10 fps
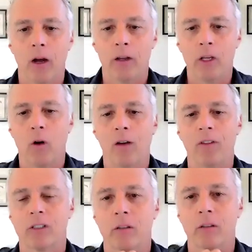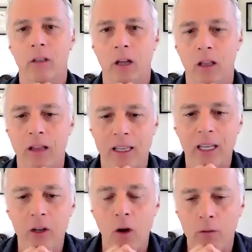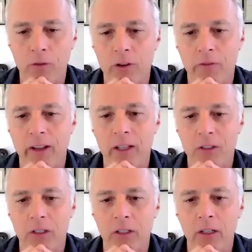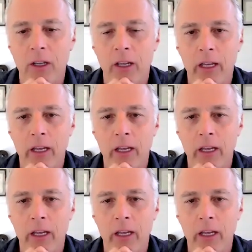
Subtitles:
obviously Lockheed known for defense and